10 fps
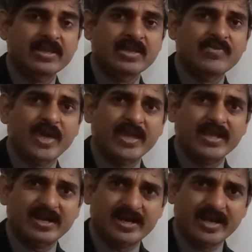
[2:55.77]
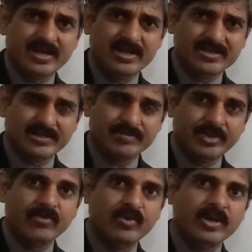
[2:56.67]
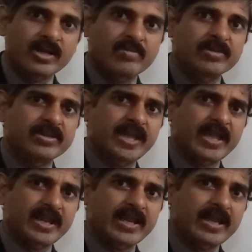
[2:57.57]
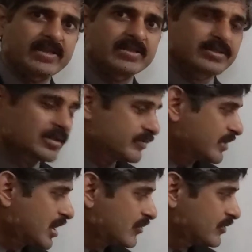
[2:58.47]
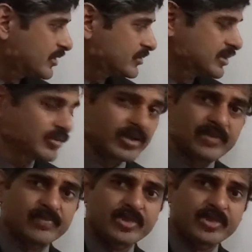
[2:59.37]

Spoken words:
If I can create something workable thing, I can get the self confidence into it.